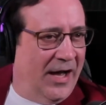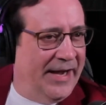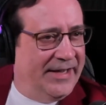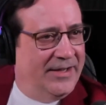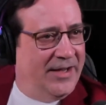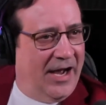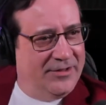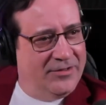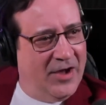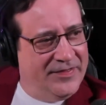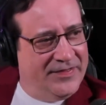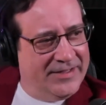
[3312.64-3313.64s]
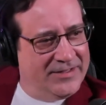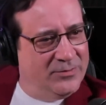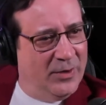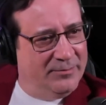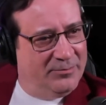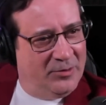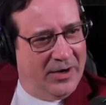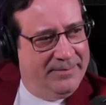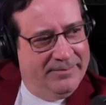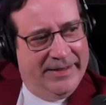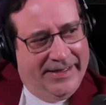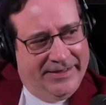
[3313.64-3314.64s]
I I thought that's what
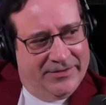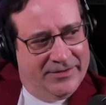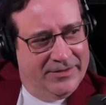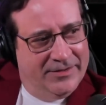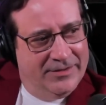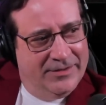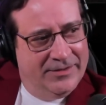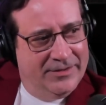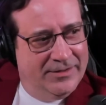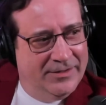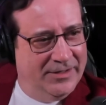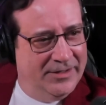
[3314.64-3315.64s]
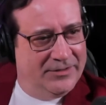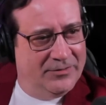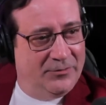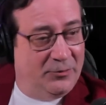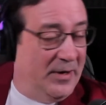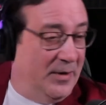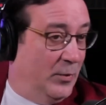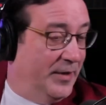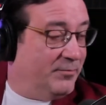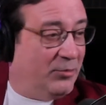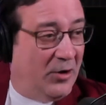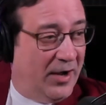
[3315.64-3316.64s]
Prime meant. Well, yeah. It's but. free
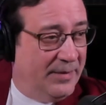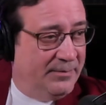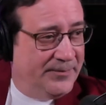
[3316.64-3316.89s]
with Prime?